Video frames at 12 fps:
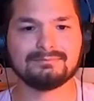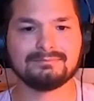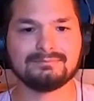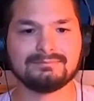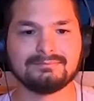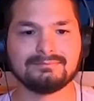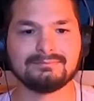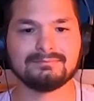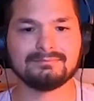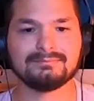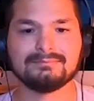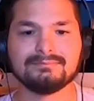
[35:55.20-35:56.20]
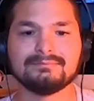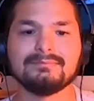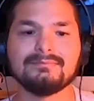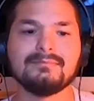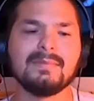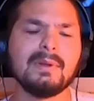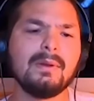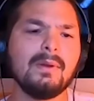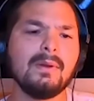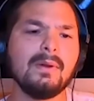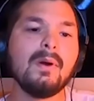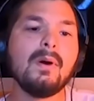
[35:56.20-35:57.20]

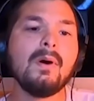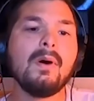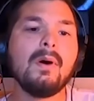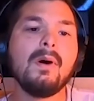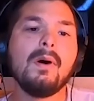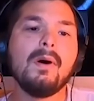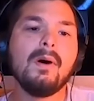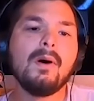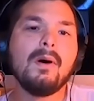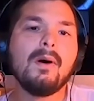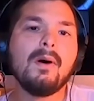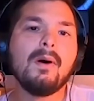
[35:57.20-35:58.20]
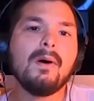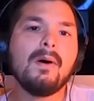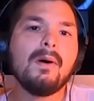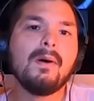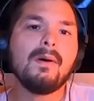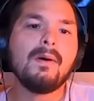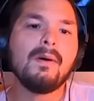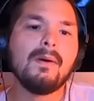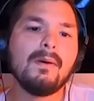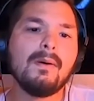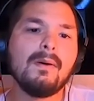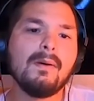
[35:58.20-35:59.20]

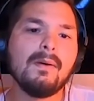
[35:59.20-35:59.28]
No words are spoken by the person on screen.